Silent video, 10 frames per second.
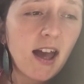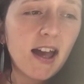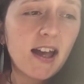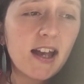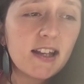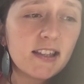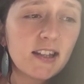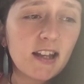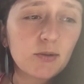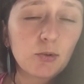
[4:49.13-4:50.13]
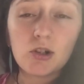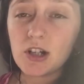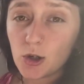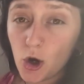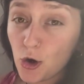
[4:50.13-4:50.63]
And the next word
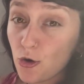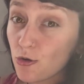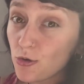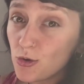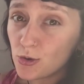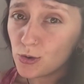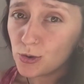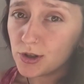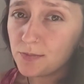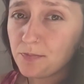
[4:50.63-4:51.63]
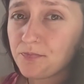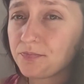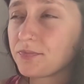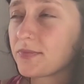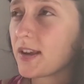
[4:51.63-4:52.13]
is crude.
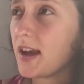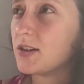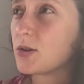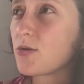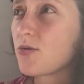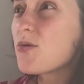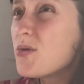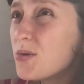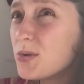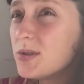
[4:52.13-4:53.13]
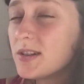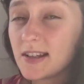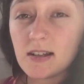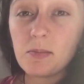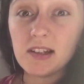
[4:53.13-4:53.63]
And crude
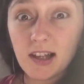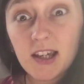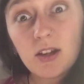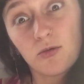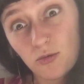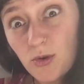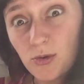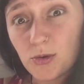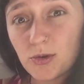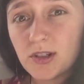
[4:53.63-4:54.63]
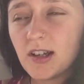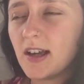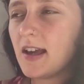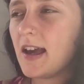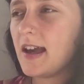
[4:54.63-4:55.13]
is a bit like rude.
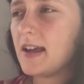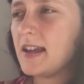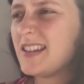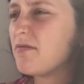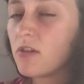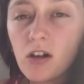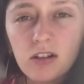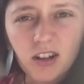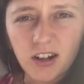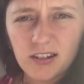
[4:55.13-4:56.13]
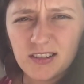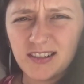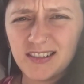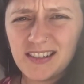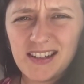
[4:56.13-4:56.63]
It's vulgar.
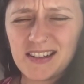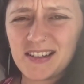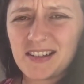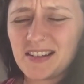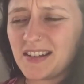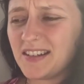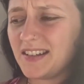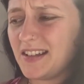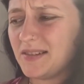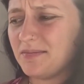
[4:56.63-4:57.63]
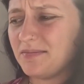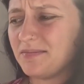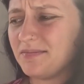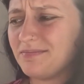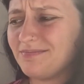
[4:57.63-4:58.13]
It's
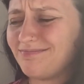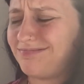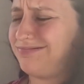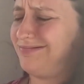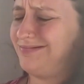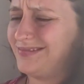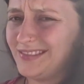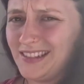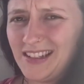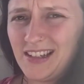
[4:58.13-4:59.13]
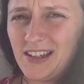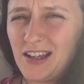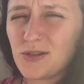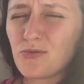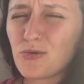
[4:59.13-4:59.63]
um,
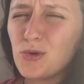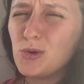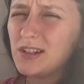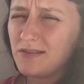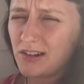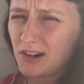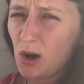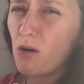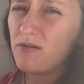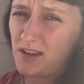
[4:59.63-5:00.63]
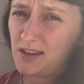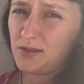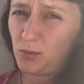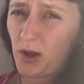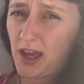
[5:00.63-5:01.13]
it's rude in a very
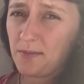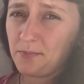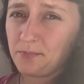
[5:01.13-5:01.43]
obvious way.